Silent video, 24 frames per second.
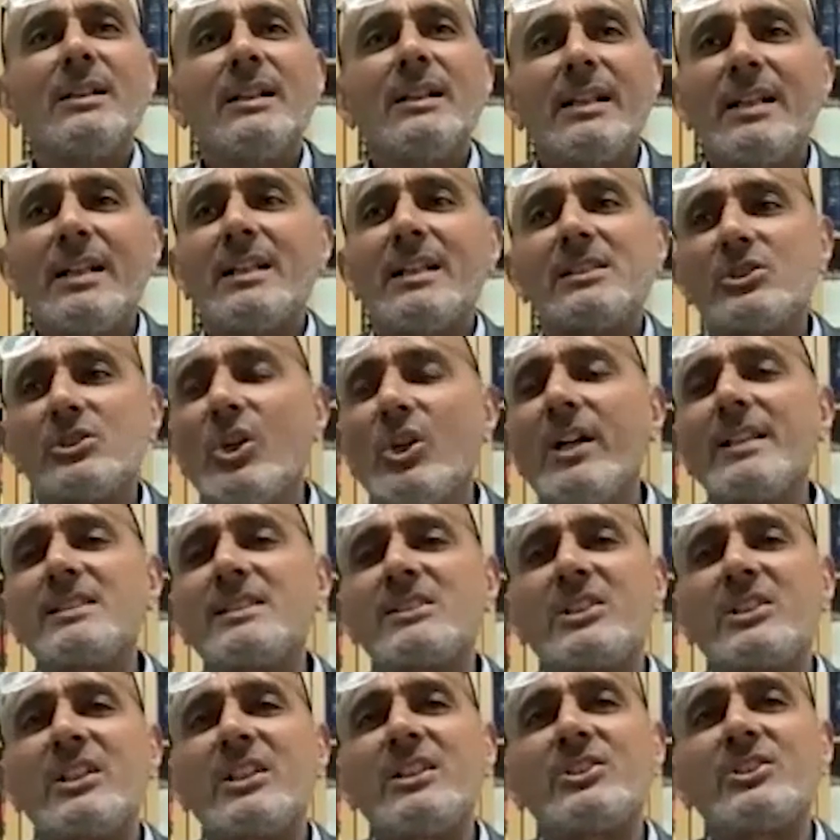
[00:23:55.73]
He's got his
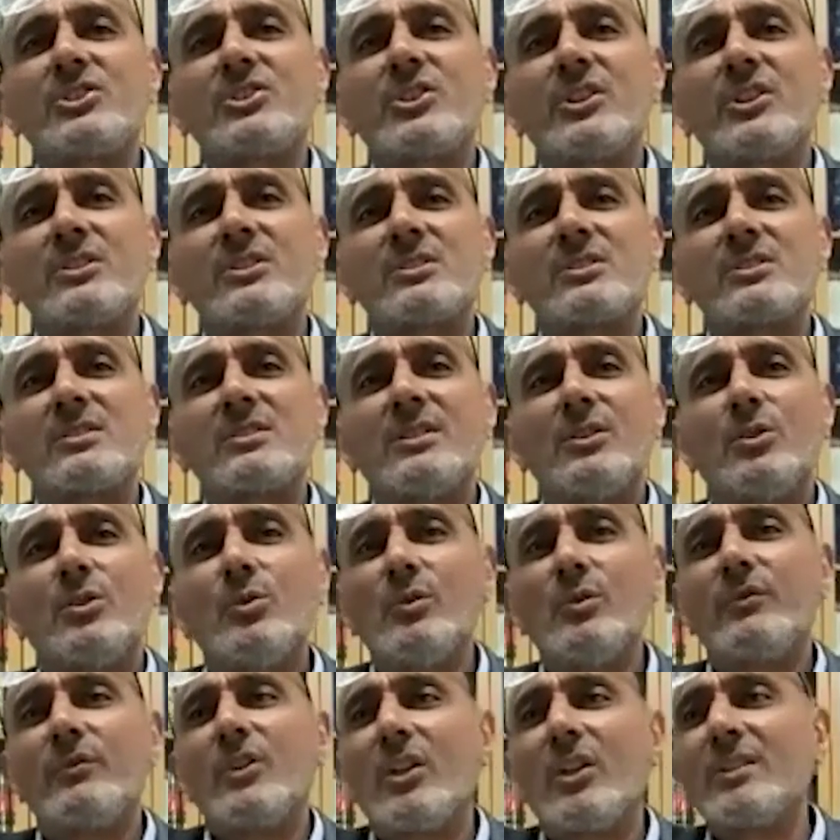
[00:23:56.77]
teachers
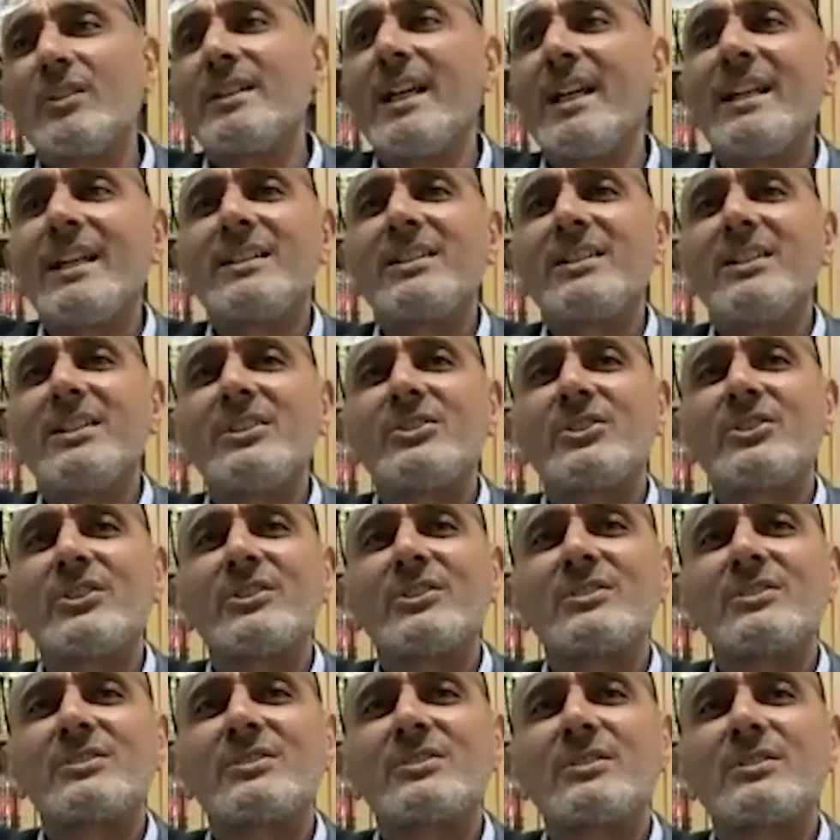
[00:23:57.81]
who've got their
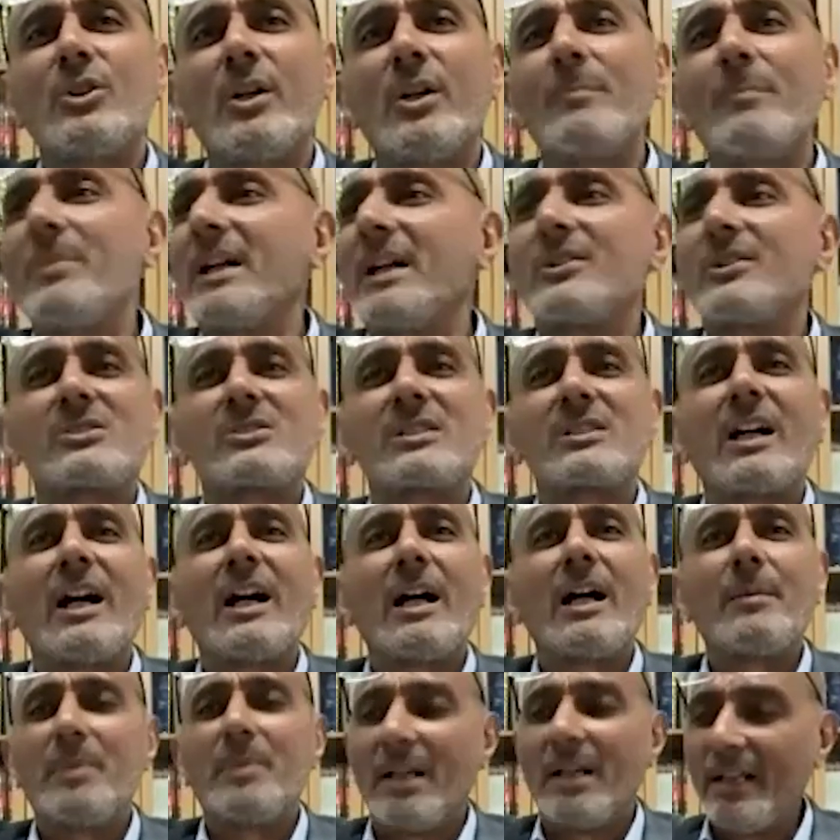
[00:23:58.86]
teachers going back to
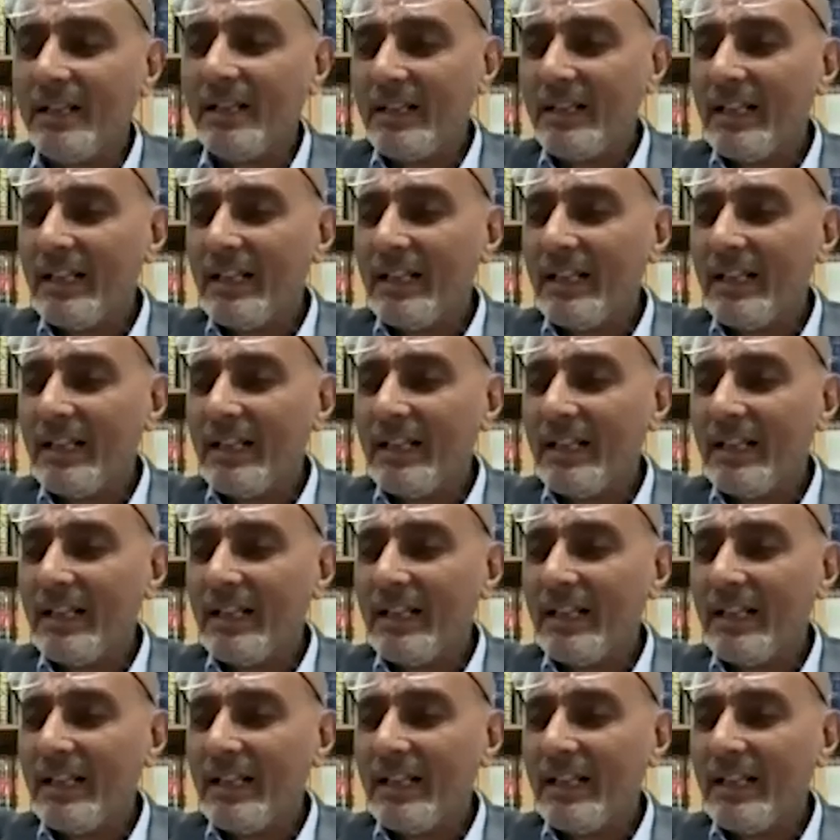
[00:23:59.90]
Sahaba.